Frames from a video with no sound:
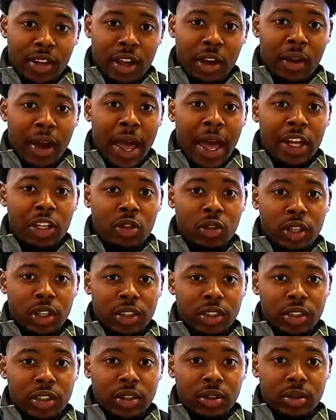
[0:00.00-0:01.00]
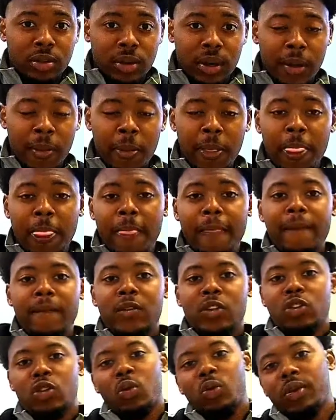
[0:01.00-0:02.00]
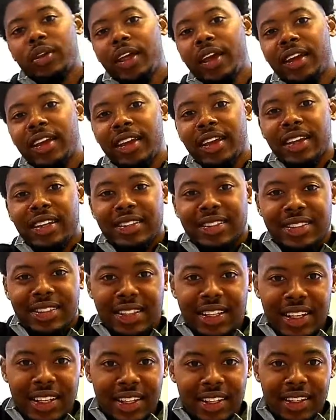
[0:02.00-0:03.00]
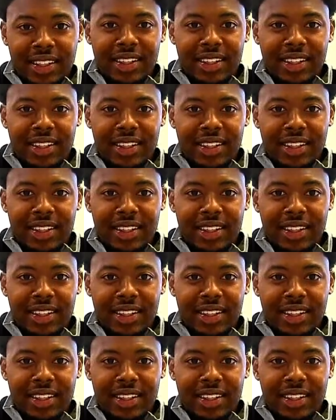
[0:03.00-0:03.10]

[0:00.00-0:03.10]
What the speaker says: address, right? So when they get it sent,